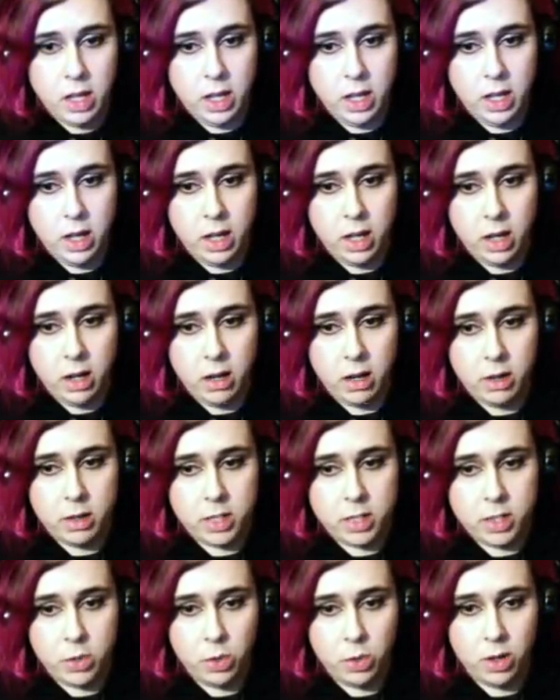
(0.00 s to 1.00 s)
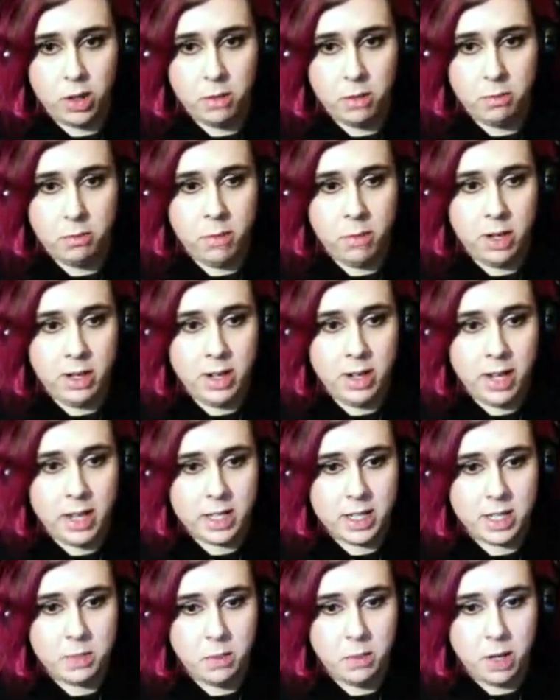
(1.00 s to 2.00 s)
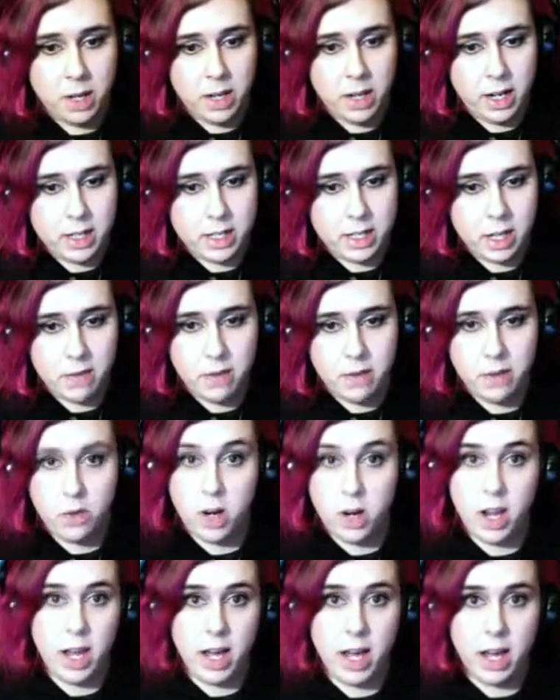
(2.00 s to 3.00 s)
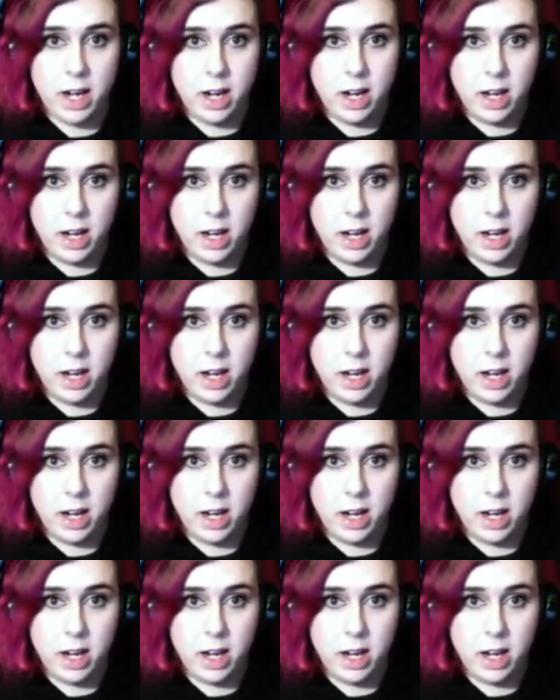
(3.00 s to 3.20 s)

oh, it's one of the Mondayest Mondays I've ever had.